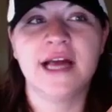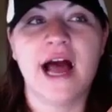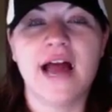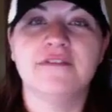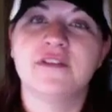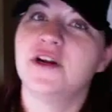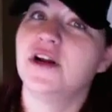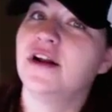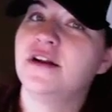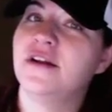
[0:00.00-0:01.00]
I've
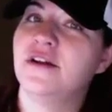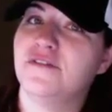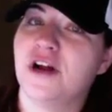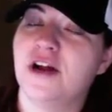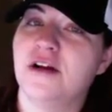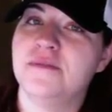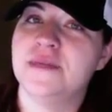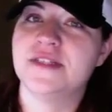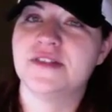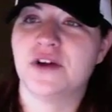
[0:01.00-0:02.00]
learned from
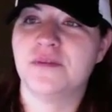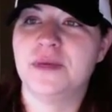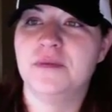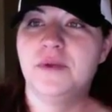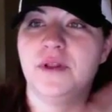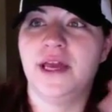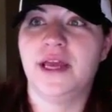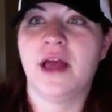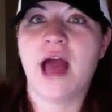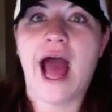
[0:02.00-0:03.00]
certain people like
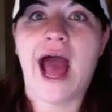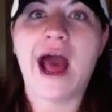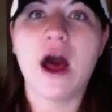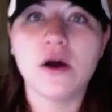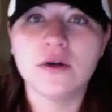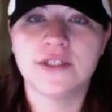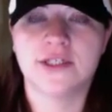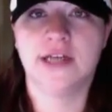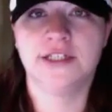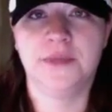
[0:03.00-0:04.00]
how to
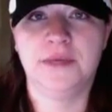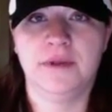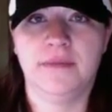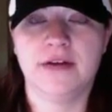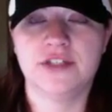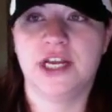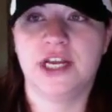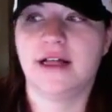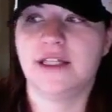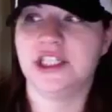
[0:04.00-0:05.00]
talk to people about
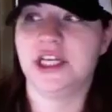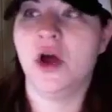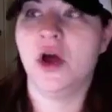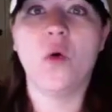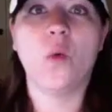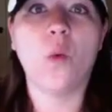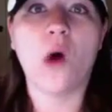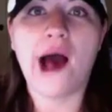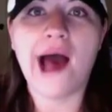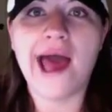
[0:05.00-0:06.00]
Shakeology,
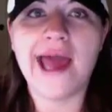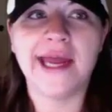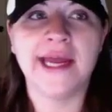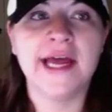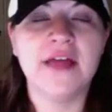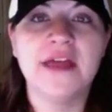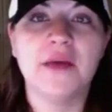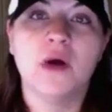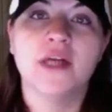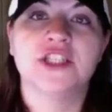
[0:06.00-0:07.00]
why they
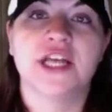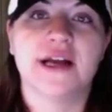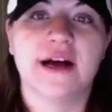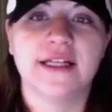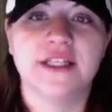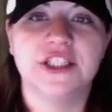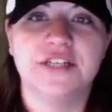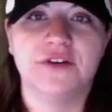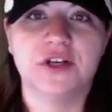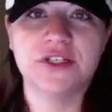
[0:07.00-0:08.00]
want Shakeology
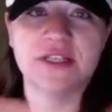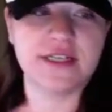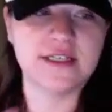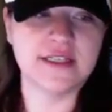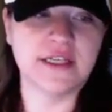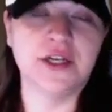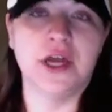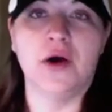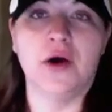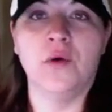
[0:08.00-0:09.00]
versus, you
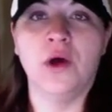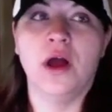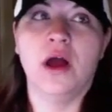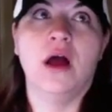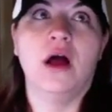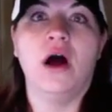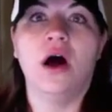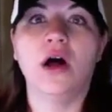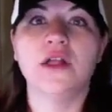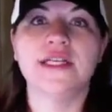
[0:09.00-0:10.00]
know,
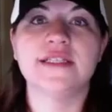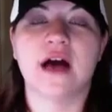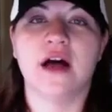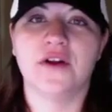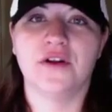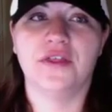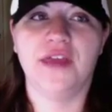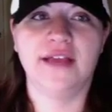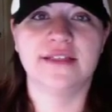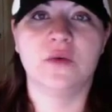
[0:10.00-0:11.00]
all these other
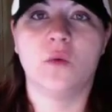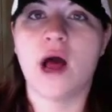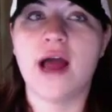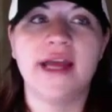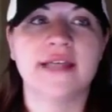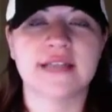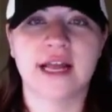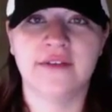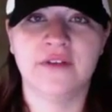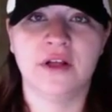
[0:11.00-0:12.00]
things and why it's
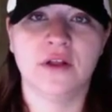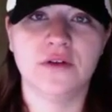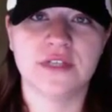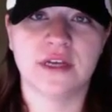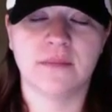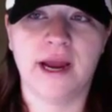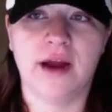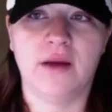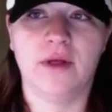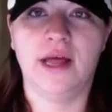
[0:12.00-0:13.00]
not even close to
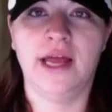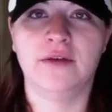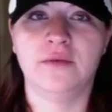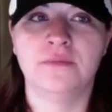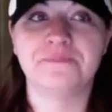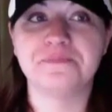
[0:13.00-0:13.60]
comparable. And